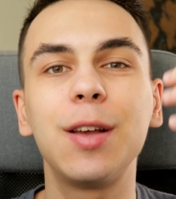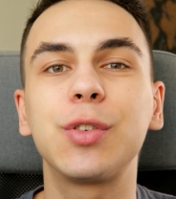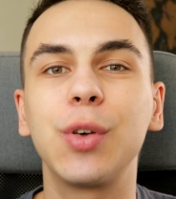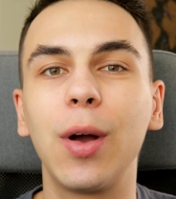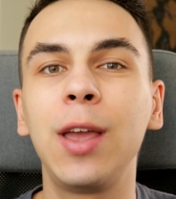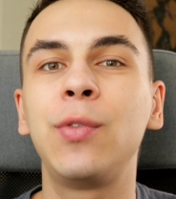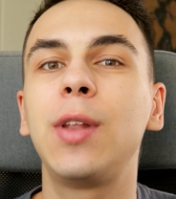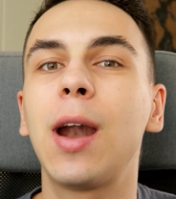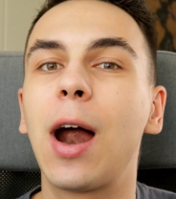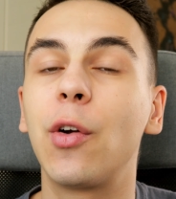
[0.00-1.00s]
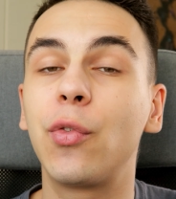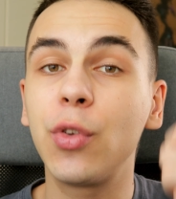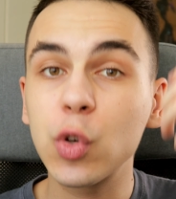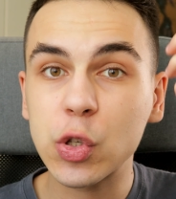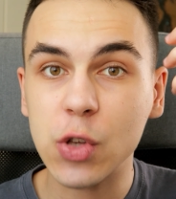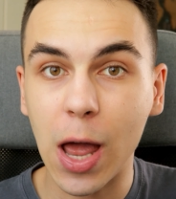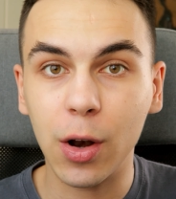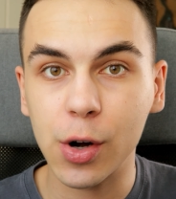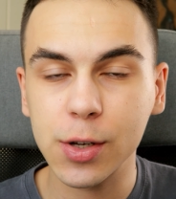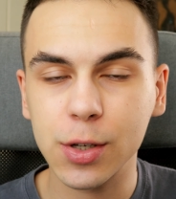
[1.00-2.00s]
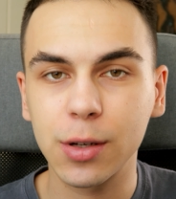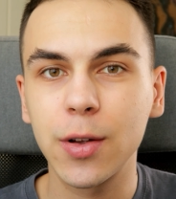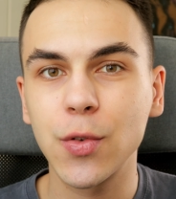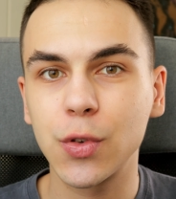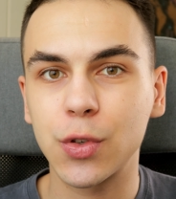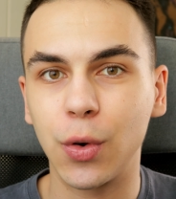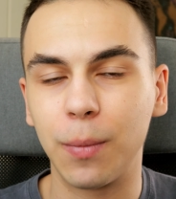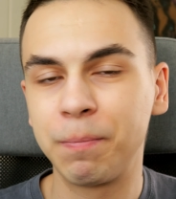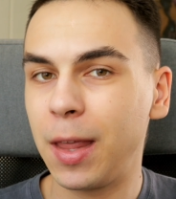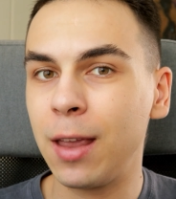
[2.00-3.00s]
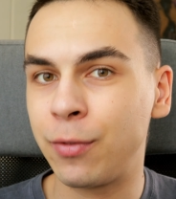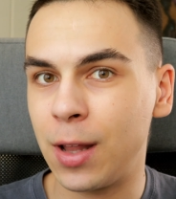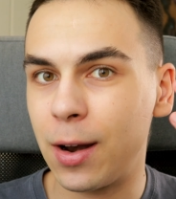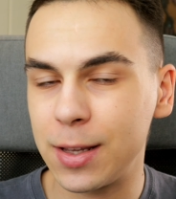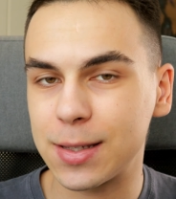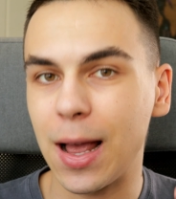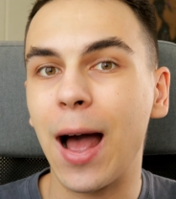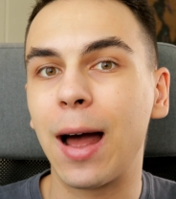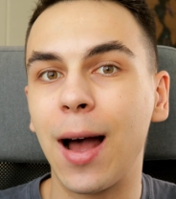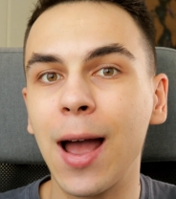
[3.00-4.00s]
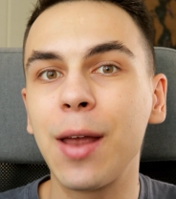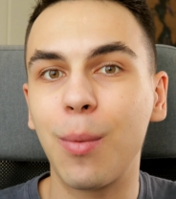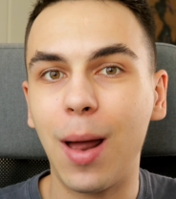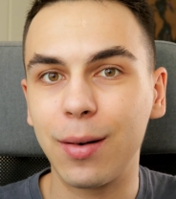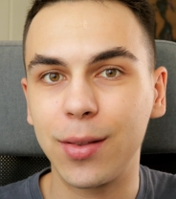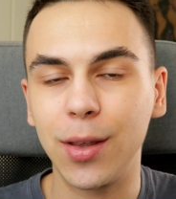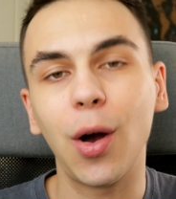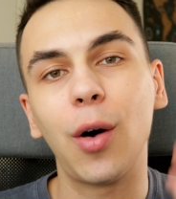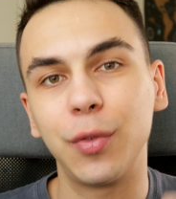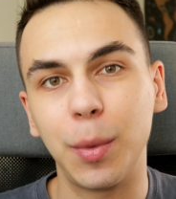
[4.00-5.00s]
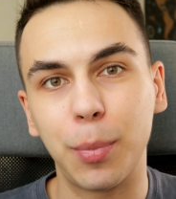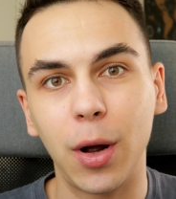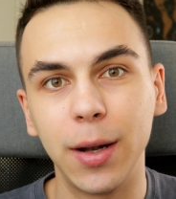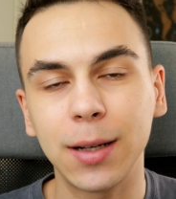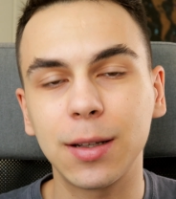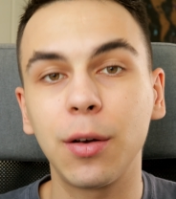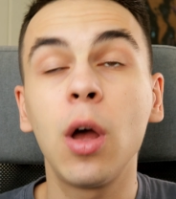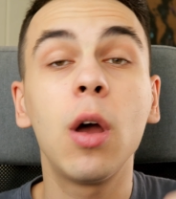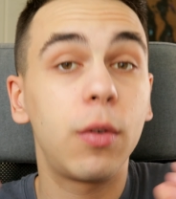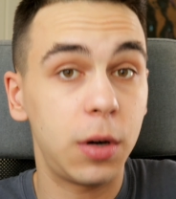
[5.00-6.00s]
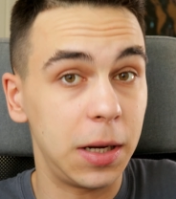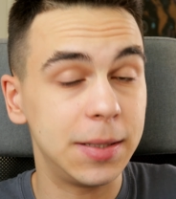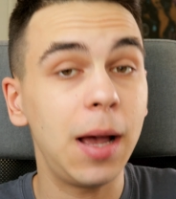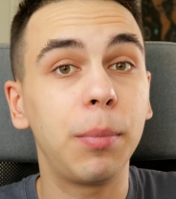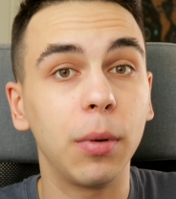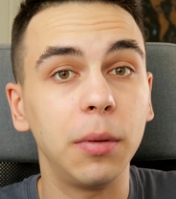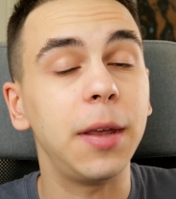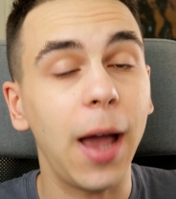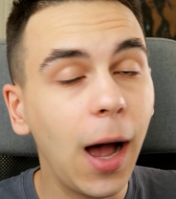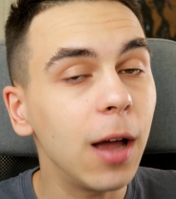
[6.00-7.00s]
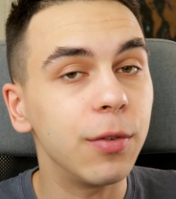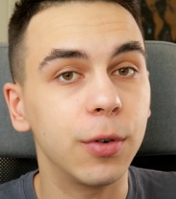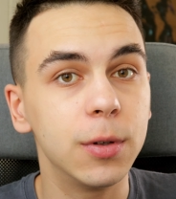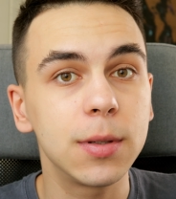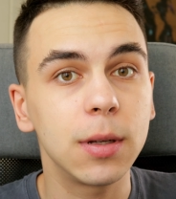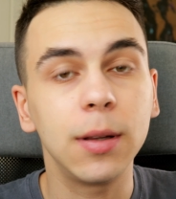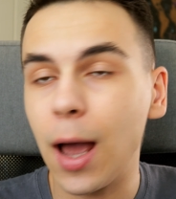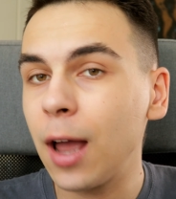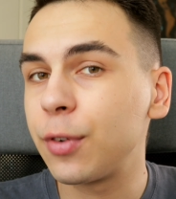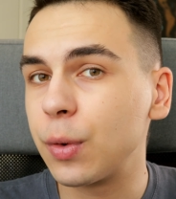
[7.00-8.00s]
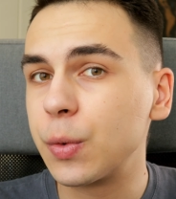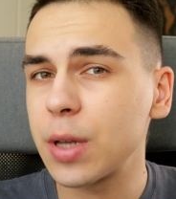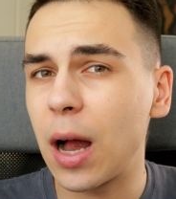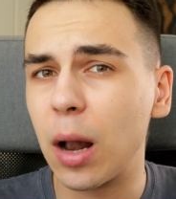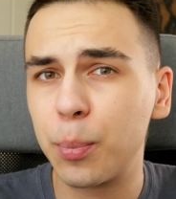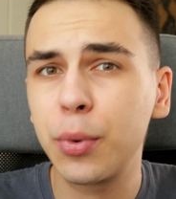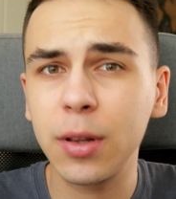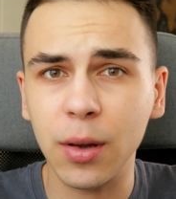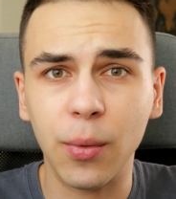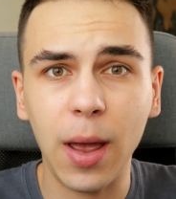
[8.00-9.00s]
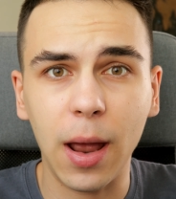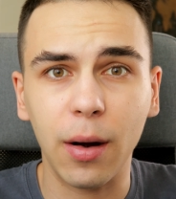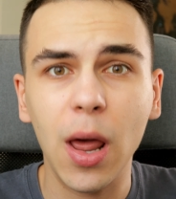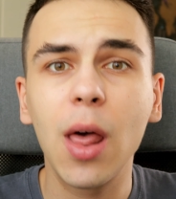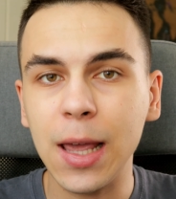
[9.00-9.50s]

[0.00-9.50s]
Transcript: So if there are few sellers, so if there is a high rarity of the product, for example, the iPhones are pretty rare.